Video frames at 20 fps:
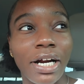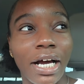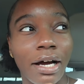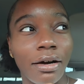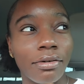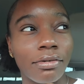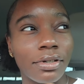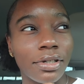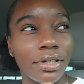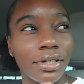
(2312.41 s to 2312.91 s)

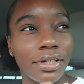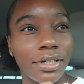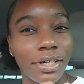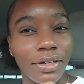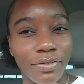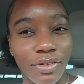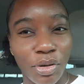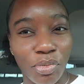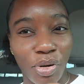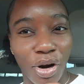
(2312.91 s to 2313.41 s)
out
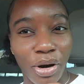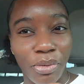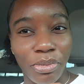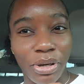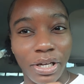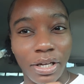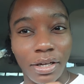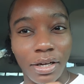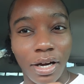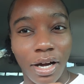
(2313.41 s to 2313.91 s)
of the
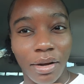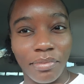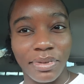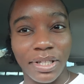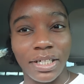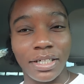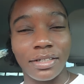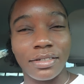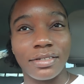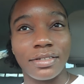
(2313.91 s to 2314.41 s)
apartment
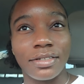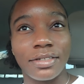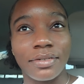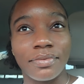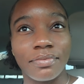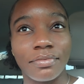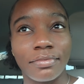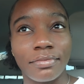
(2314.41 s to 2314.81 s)
complex.